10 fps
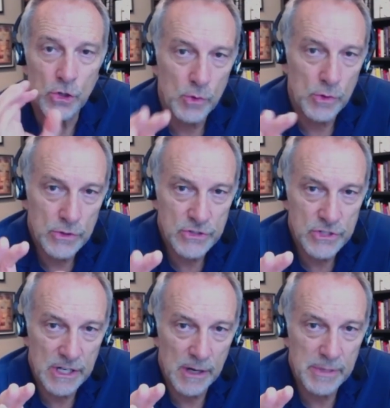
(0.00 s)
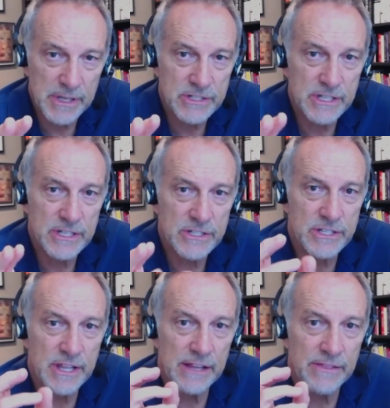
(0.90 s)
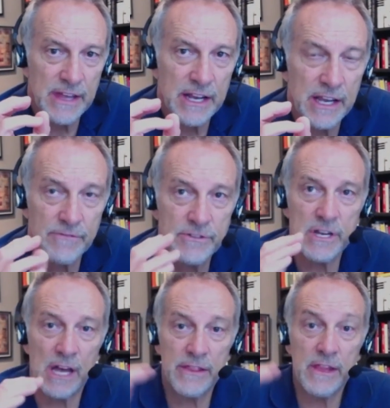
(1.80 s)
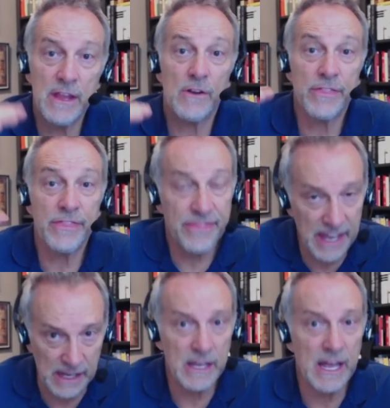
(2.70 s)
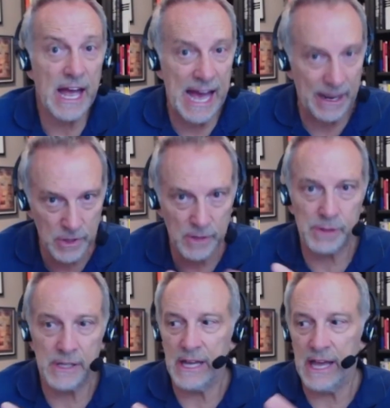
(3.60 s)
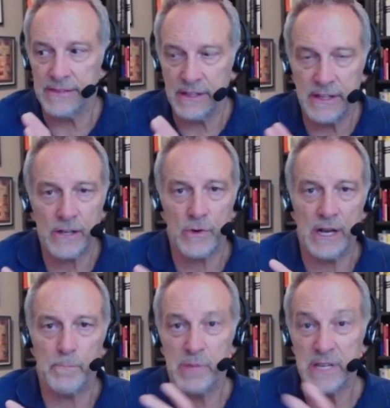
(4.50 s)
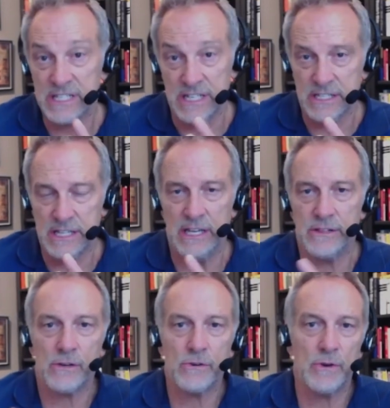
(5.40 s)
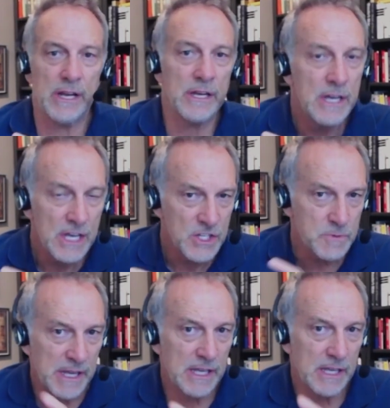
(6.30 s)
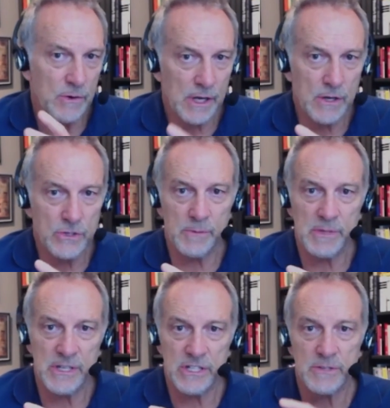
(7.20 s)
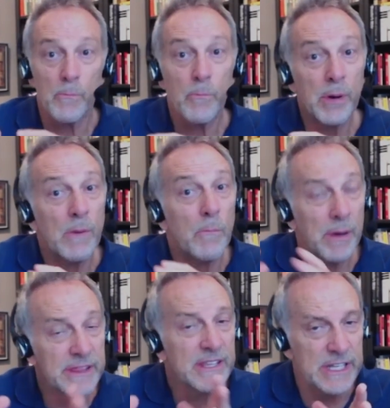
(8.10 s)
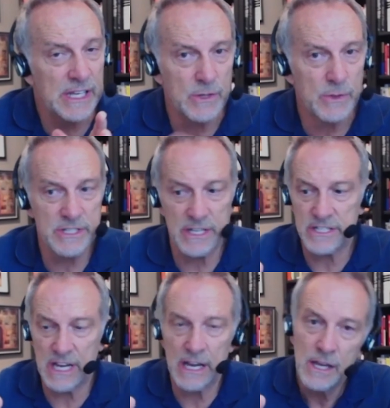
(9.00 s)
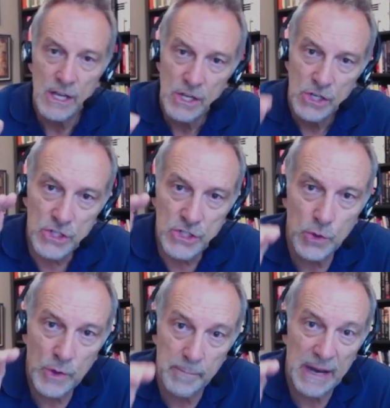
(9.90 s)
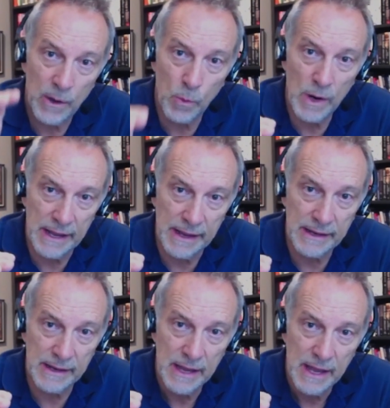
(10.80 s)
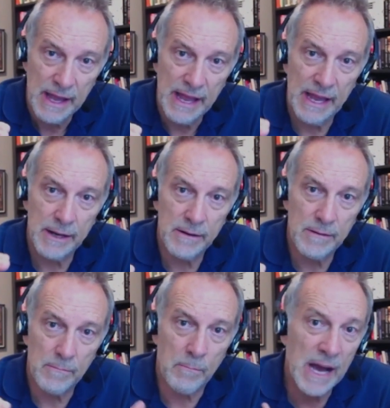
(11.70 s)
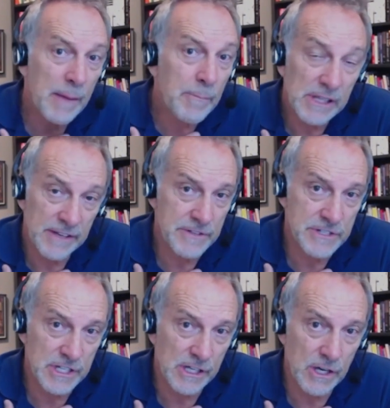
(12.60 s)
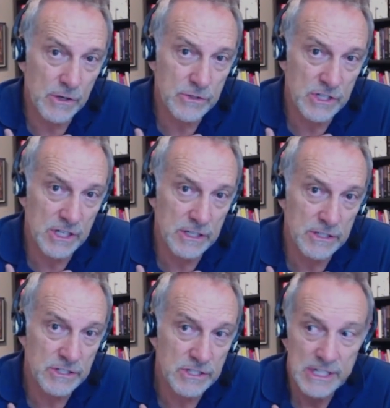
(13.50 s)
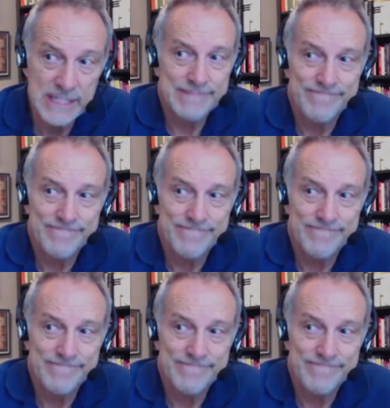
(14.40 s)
gurus in our business that have done their thing admirably, and then they create a business. They either create a speaking or a coaching business, but then what they do is they say, do it my way. And my belief as a coach is